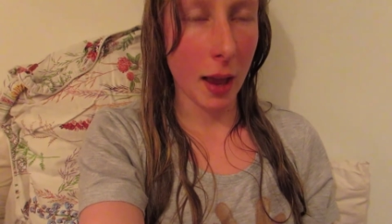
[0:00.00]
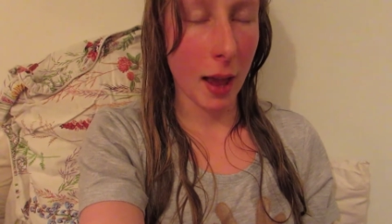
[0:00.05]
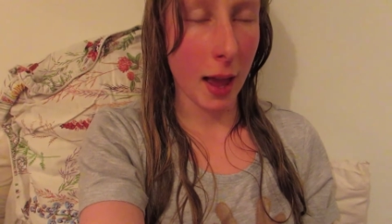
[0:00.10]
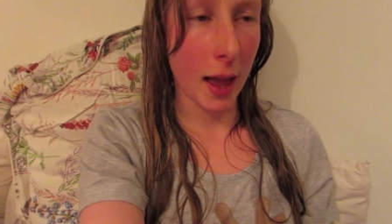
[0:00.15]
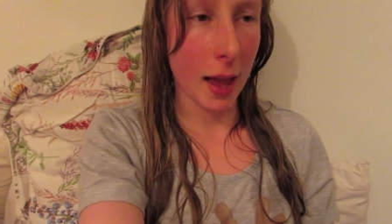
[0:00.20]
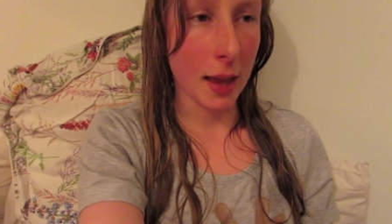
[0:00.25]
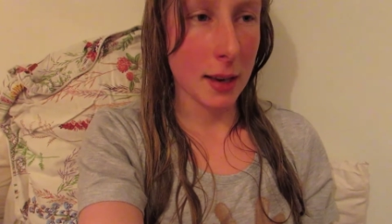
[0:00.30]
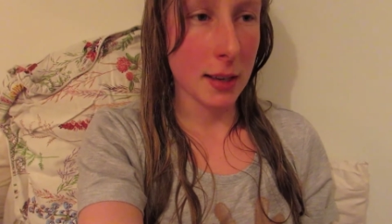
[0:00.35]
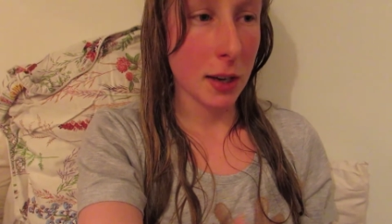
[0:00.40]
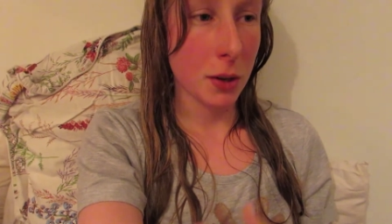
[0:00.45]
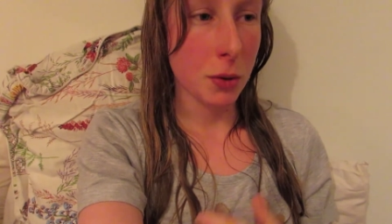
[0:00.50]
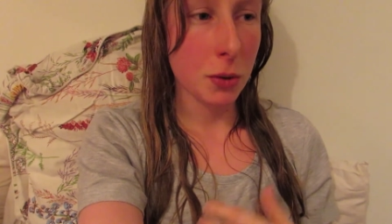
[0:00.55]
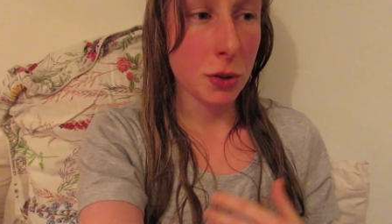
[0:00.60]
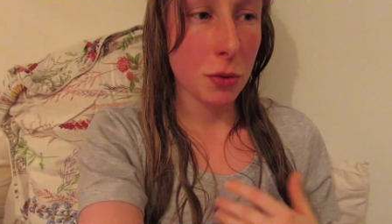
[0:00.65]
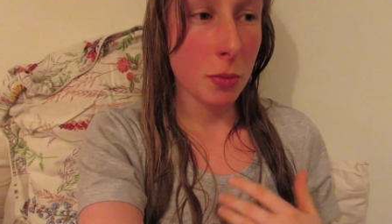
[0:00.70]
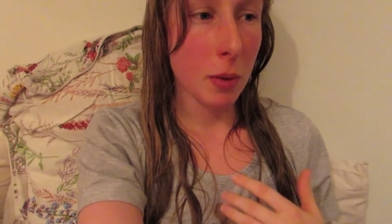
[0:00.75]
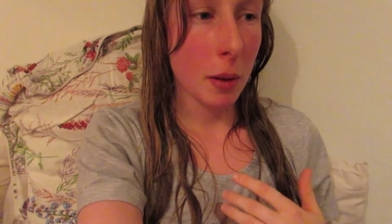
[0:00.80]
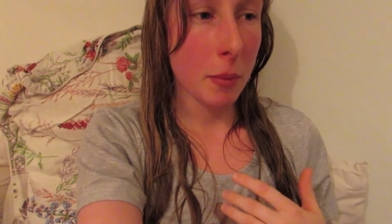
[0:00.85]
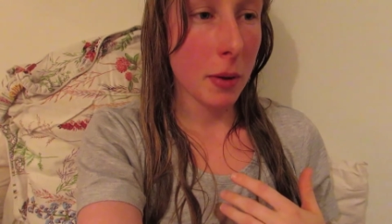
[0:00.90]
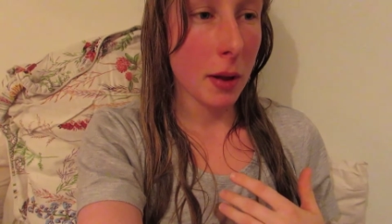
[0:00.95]
and i
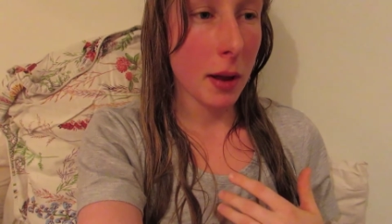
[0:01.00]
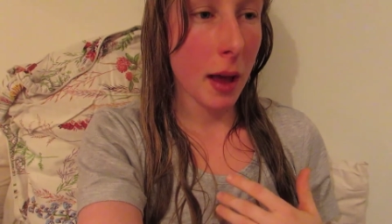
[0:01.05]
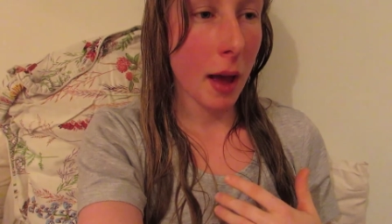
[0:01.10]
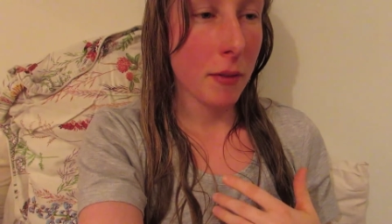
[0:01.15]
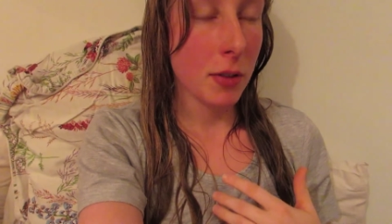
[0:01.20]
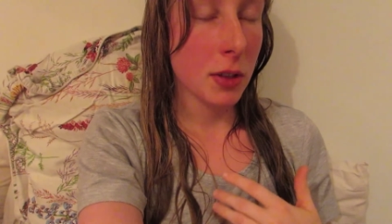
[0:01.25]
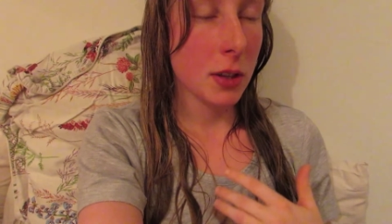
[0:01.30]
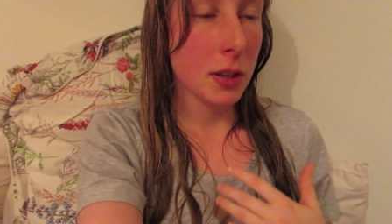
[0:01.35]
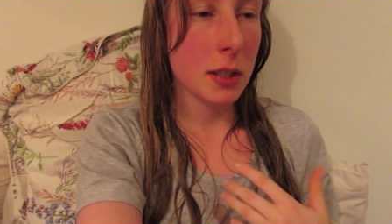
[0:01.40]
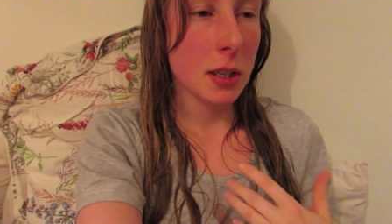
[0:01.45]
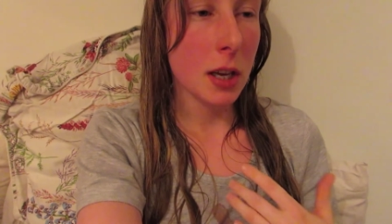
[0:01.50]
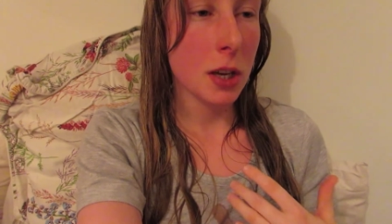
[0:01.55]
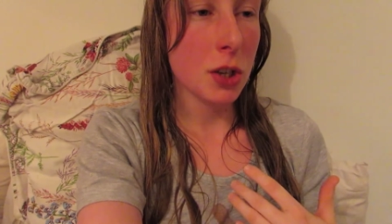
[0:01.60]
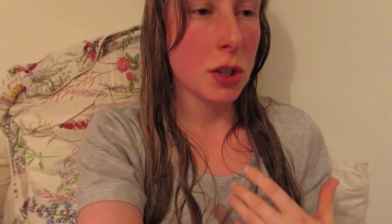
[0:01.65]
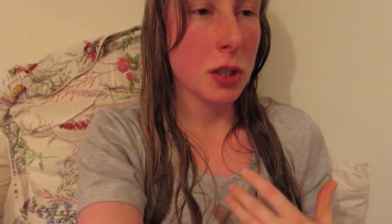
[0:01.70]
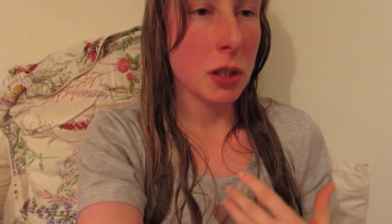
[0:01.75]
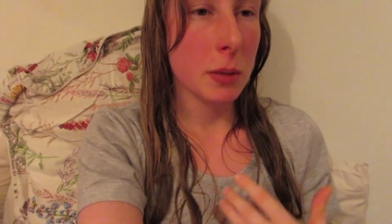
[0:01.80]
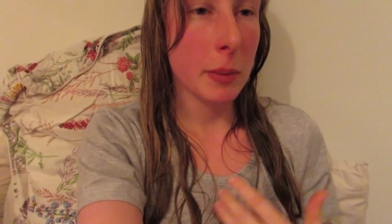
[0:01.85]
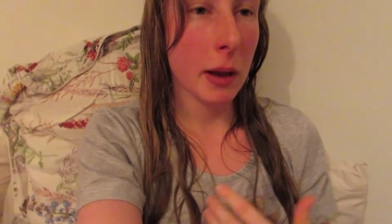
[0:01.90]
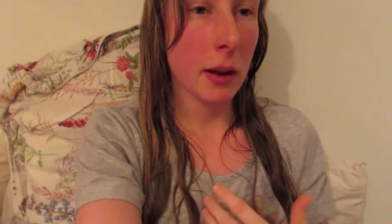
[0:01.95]
also remember having the
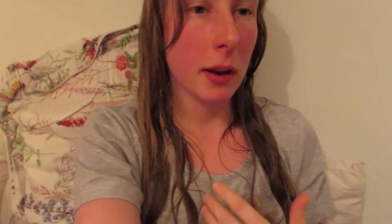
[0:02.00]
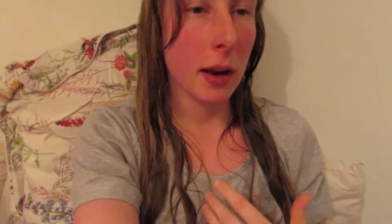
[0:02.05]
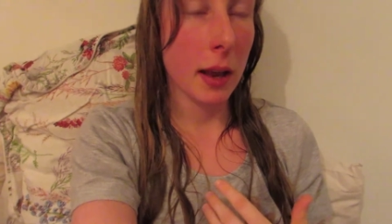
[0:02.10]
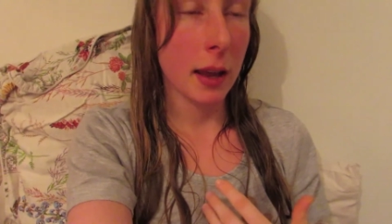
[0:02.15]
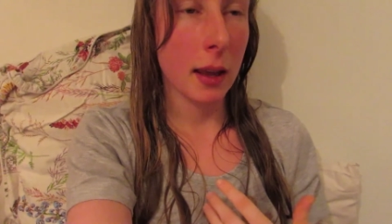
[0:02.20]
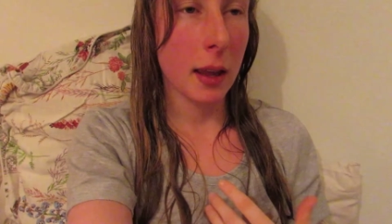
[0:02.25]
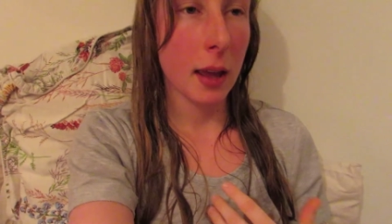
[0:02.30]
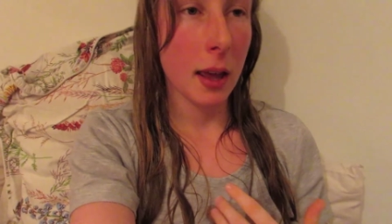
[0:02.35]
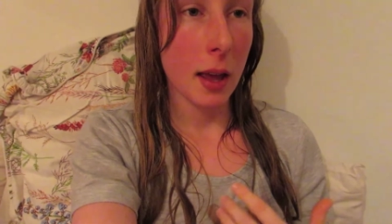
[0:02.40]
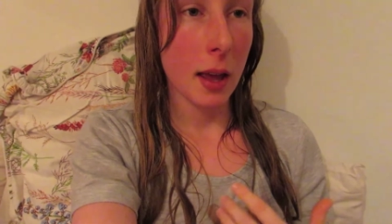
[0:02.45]
discussions about like